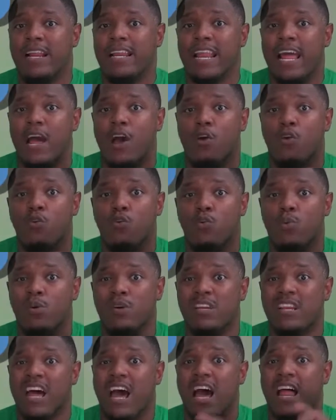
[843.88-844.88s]
right now who
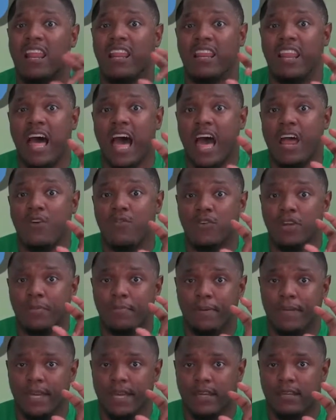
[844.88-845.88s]
are not
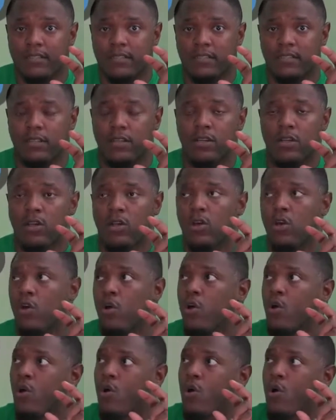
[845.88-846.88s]
lottery picks,
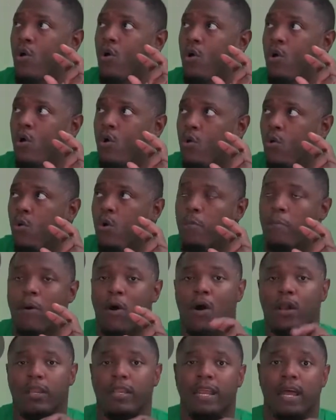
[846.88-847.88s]
who are
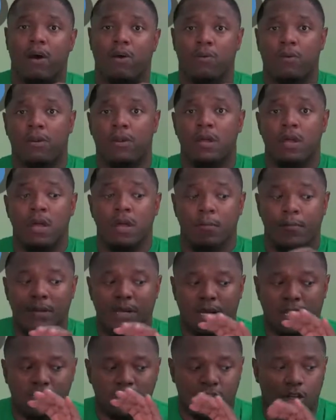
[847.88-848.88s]
balling out,
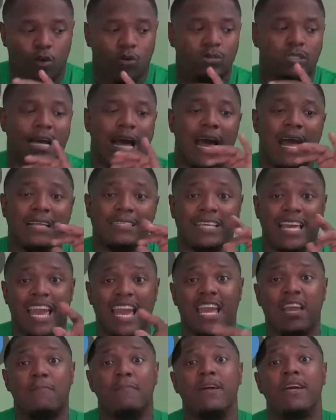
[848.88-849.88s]
because those guys
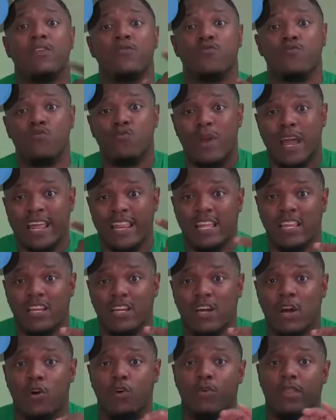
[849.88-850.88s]
came in ready
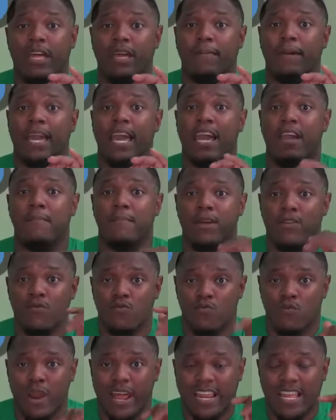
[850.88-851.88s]
to go. They came
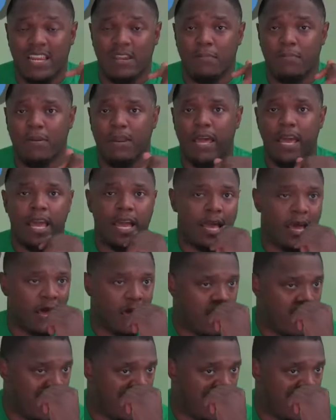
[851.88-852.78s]
in ready to play.